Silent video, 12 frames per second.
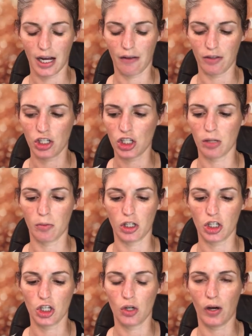have a
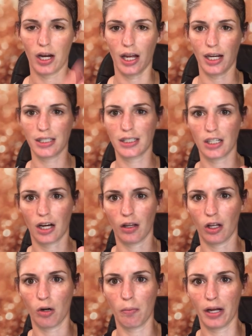shimmer to it and it's a
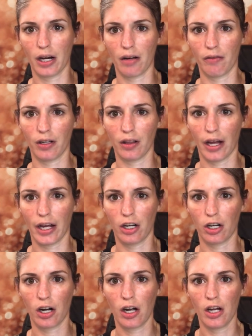little bit of a
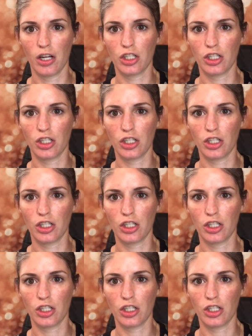lighter